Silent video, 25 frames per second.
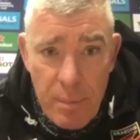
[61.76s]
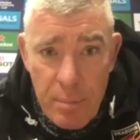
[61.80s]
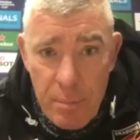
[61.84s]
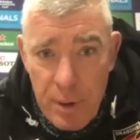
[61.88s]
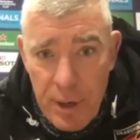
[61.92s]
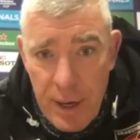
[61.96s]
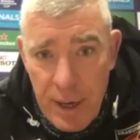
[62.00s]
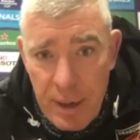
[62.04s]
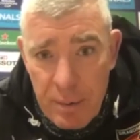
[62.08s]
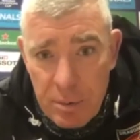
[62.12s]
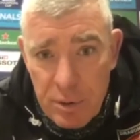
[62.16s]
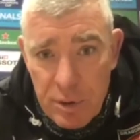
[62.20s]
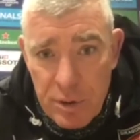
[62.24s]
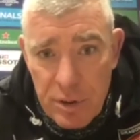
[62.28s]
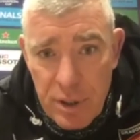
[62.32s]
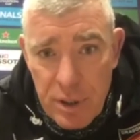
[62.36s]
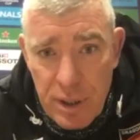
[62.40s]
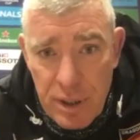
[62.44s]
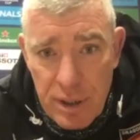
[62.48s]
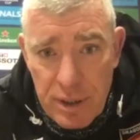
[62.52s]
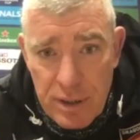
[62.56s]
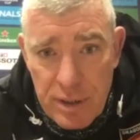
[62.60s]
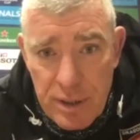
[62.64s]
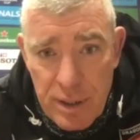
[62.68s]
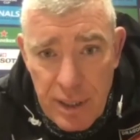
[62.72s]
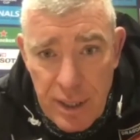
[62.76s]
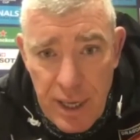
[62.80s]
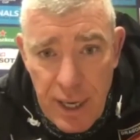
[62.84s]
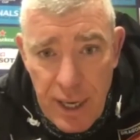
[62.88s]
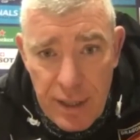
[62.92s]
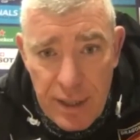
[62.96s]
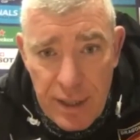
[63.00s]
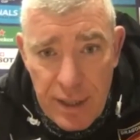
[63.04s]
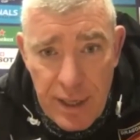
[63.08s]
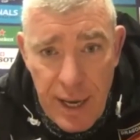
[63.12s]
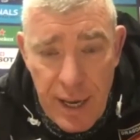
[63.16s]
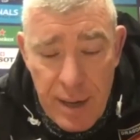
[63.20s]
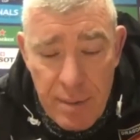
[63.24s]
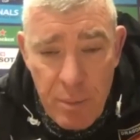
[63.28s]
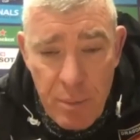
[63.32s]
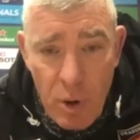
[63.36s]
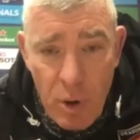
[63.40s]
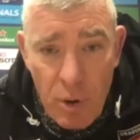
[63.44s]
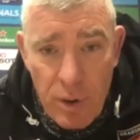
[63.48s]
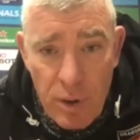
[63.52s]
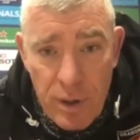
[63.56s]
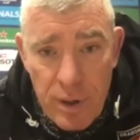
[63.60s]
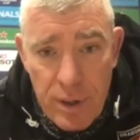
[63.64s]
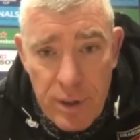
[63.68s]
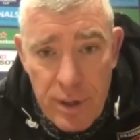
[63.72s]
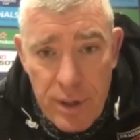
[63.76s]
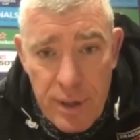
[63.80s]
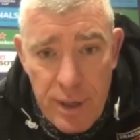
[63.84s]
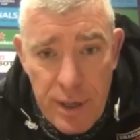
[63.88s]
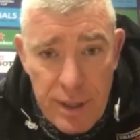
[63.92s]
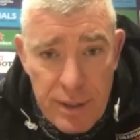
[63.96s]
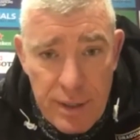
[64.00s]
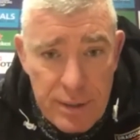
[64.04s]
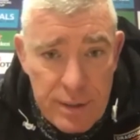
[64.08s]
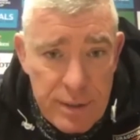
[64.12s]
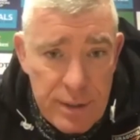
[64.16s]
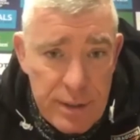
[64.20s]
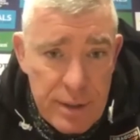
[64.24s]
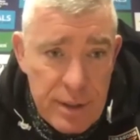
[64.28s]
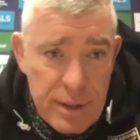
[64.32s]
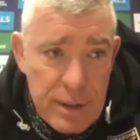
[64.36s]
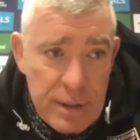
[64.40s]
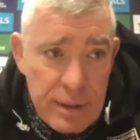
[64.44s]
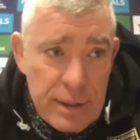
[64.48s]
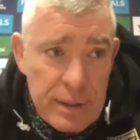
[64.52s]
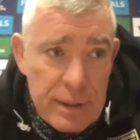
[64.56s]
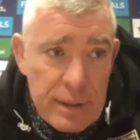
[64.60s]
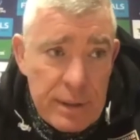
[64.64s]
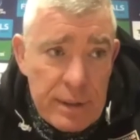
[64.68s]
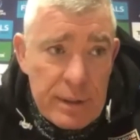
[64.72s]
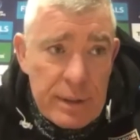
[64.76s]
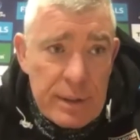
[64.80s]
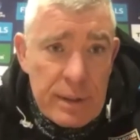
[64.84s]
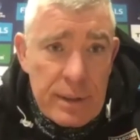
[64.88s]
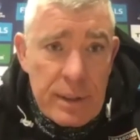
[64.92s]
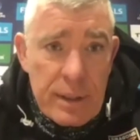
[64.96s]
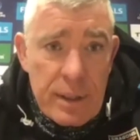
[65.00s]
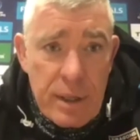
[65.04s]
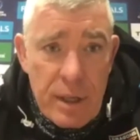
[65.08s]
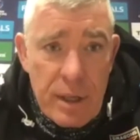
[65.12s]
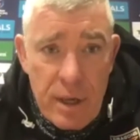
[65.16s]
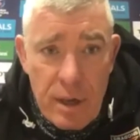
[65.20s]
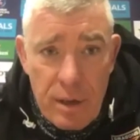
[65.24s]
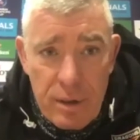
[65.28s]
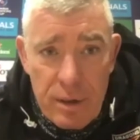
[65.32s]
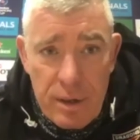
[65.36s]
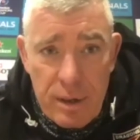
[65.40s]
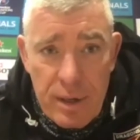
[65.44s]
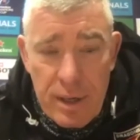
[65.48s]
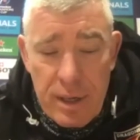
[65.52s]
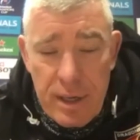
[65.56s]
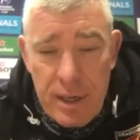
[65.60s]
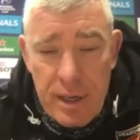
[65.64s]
be able to get the game on. And you know,